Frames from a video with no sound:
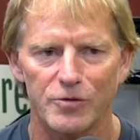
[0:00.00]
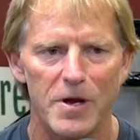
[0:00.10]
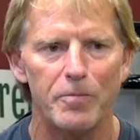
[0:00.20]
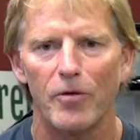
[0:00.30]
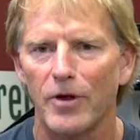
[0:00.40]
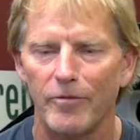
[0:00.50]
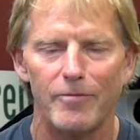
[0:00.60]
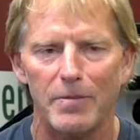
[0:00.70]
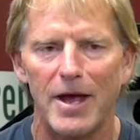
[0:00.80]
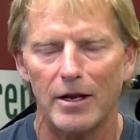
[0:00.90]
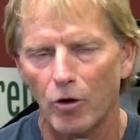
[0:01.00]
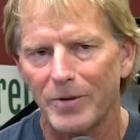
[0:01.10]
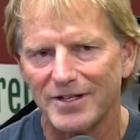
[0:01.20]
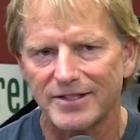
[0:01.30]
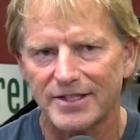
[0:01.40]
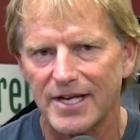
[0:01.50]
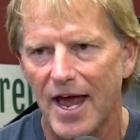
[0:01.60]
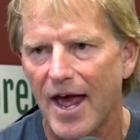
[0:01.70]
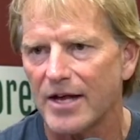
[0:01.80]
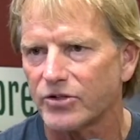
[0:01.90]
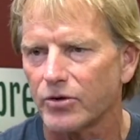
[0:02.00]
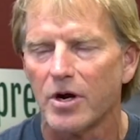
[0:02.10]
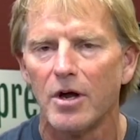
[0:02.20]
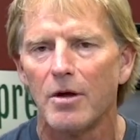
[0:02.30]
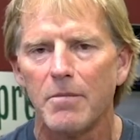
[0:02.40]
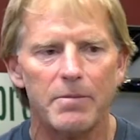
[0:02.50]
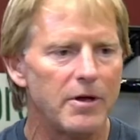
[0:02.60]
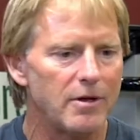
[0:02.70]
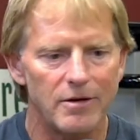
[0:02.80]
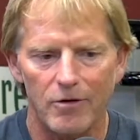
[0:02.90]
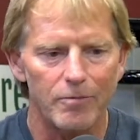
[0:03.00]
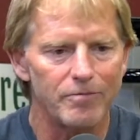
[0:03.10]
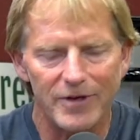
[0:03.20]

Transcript: people that have maybe had a little bit of success, or maybe, you know,